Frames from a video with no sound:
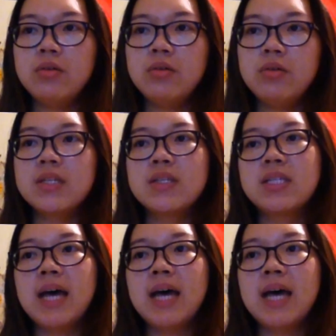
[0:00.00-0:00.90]
who was
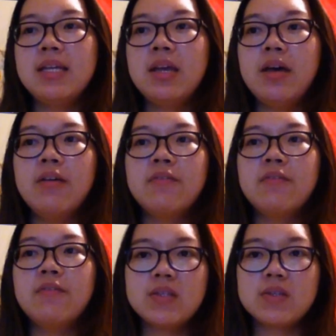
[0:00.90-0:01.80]
dying of
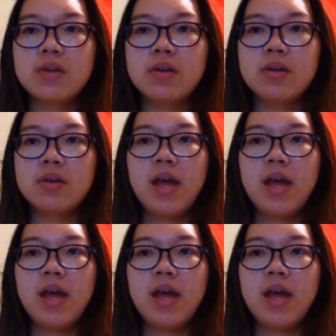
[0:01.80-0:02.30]
cancer